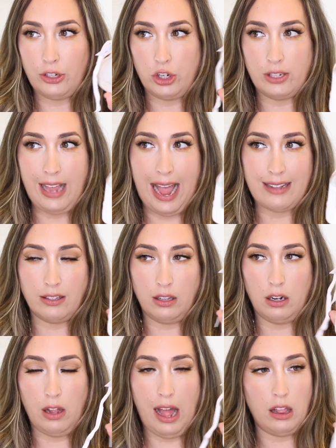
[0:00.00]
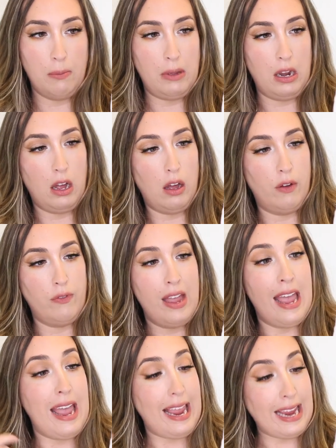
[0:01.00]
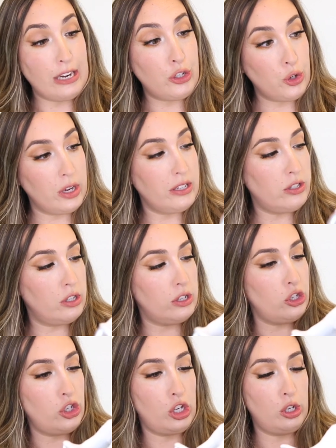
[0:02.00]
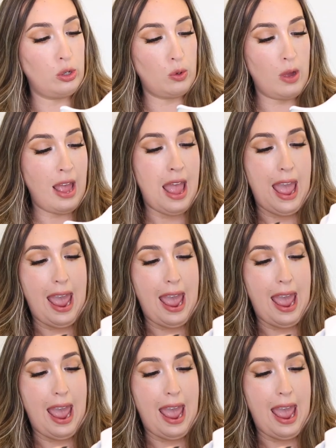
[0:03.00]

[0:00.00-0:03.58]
It just adds a little element of interest to the shoe.